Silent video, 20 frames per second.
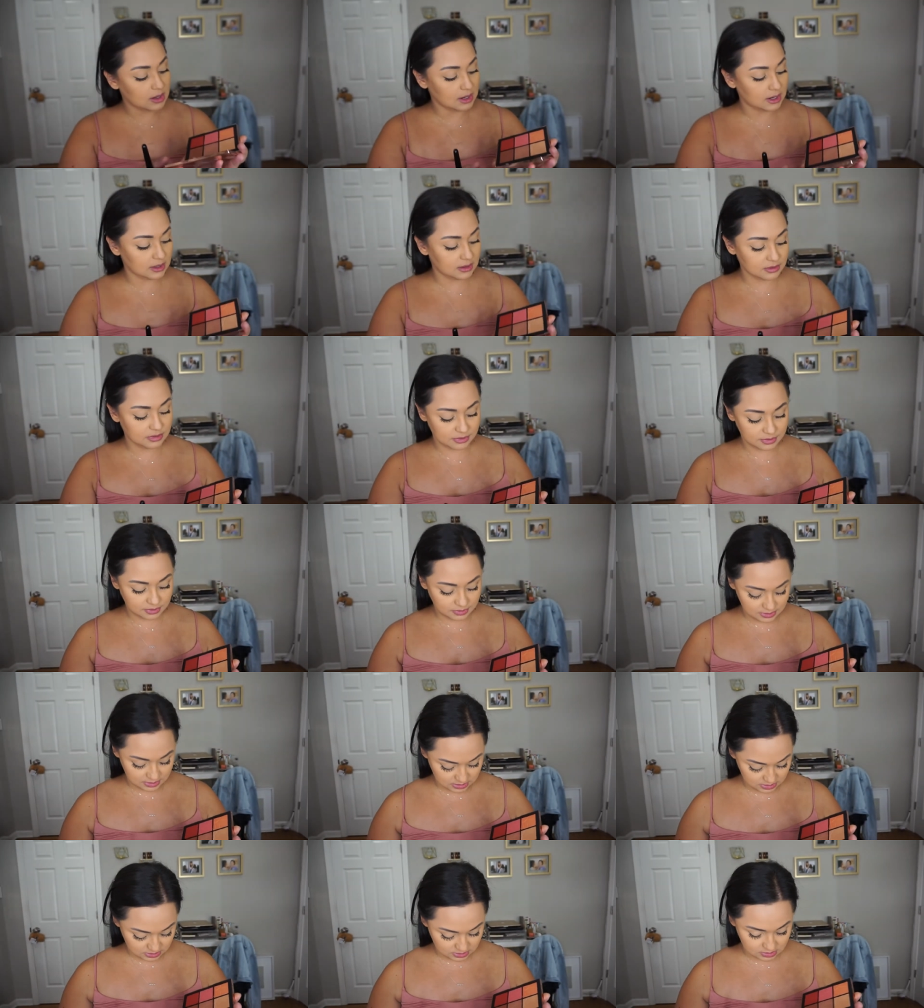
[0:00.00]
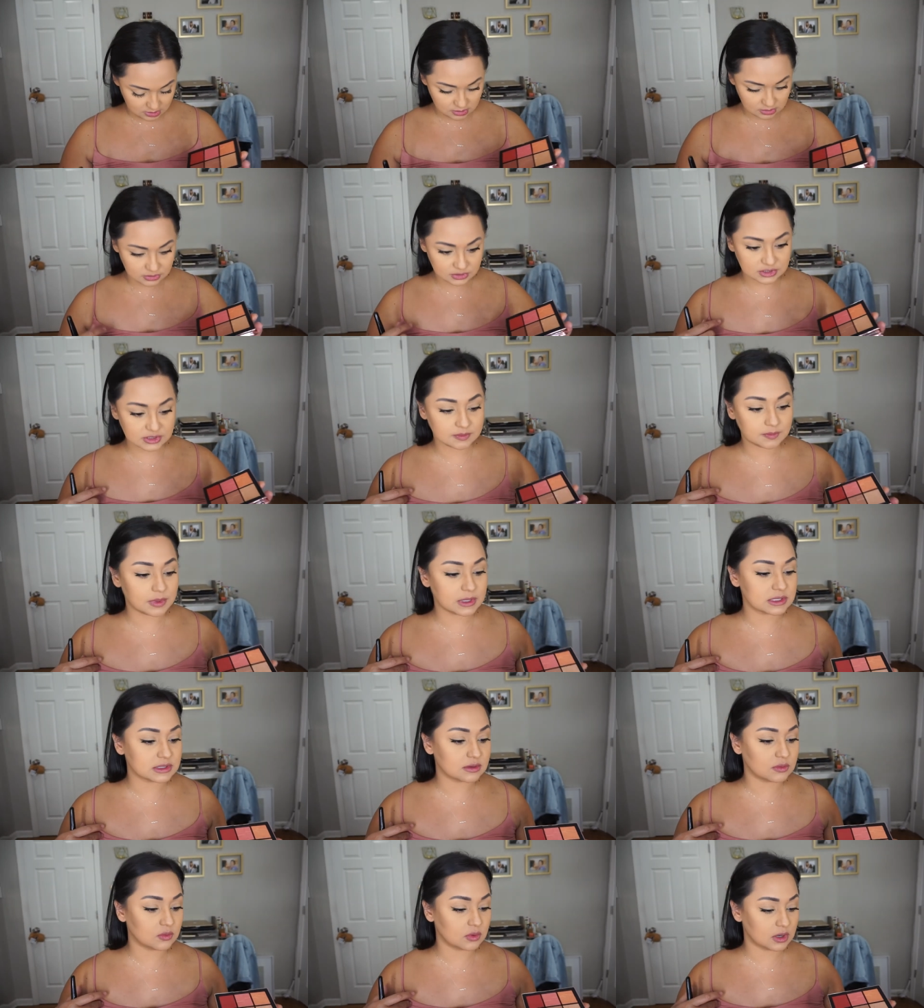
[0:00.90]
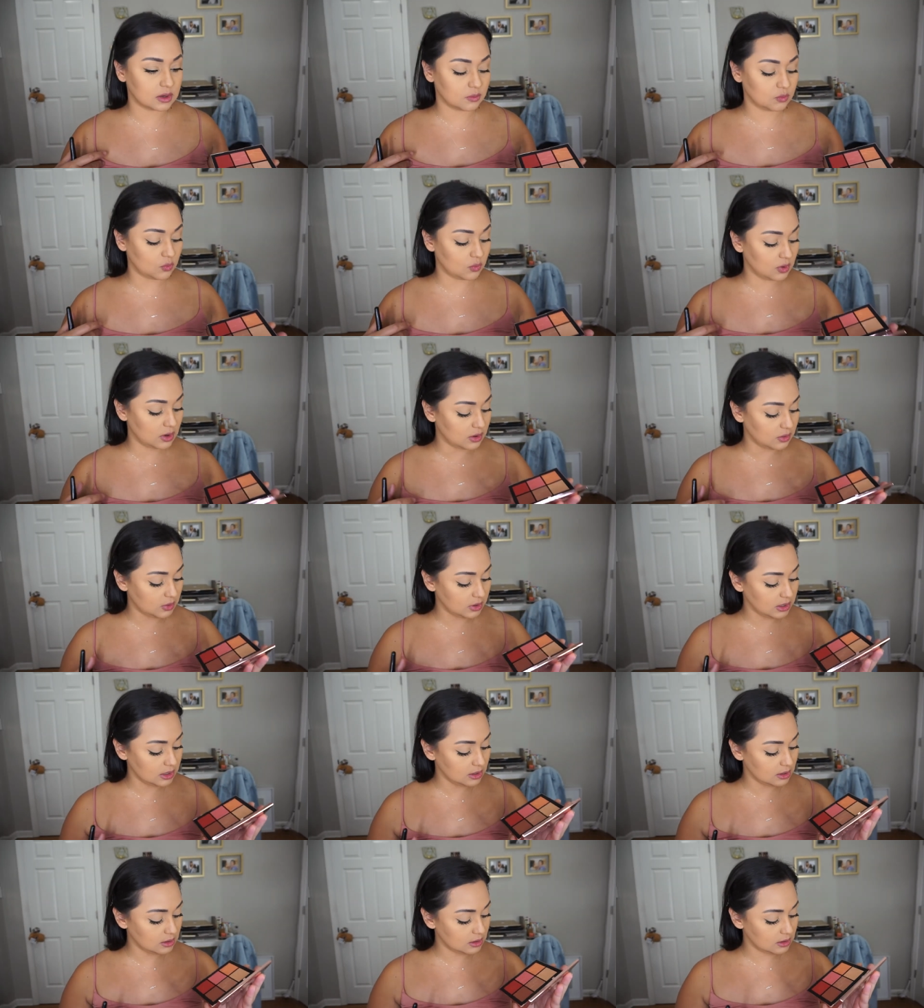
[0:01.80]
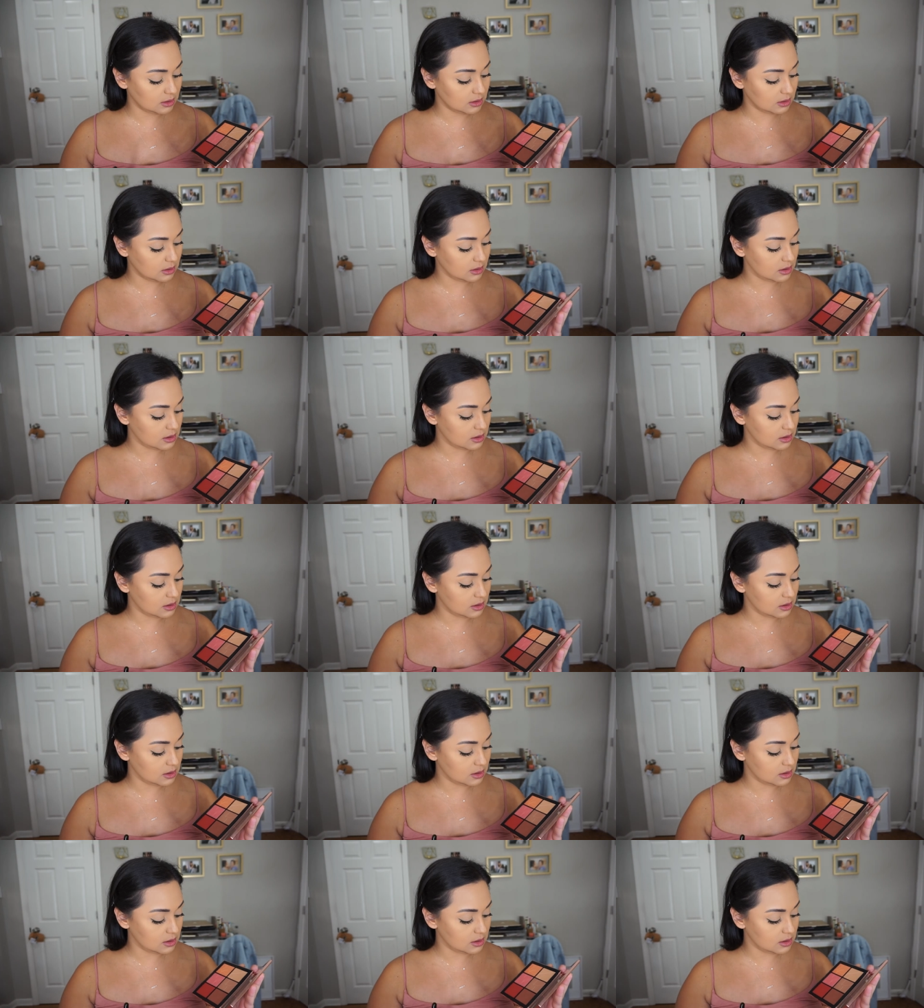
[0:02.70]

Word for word: I think just based on what I'm wearing,